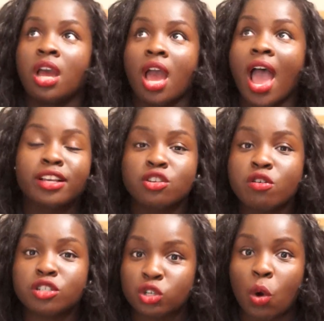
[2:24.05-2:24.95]
EXO
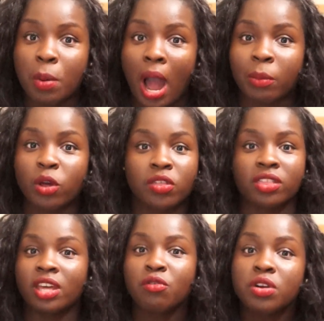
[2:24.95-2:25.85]
is so popular that
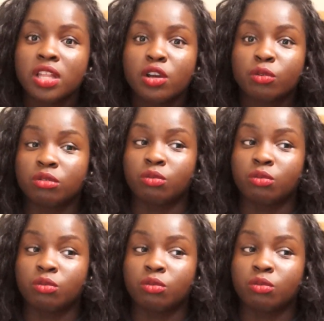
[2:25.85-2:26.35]
they really,